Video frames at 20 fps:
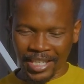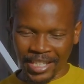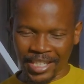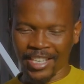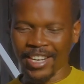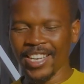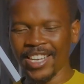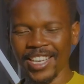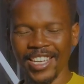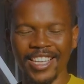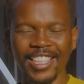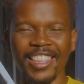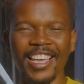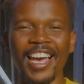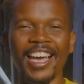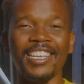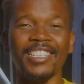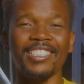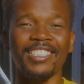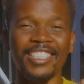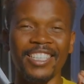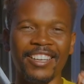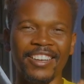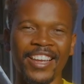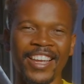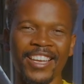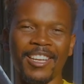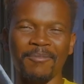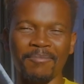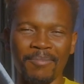clicking that
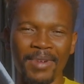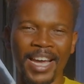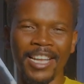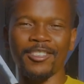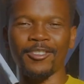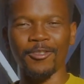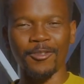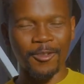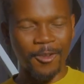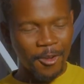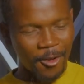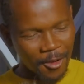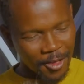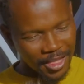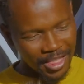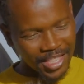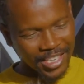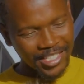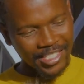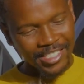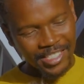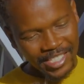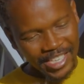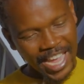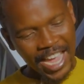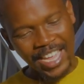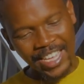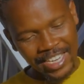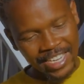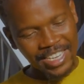red button on this
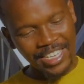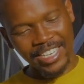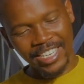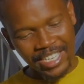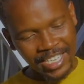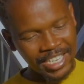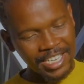side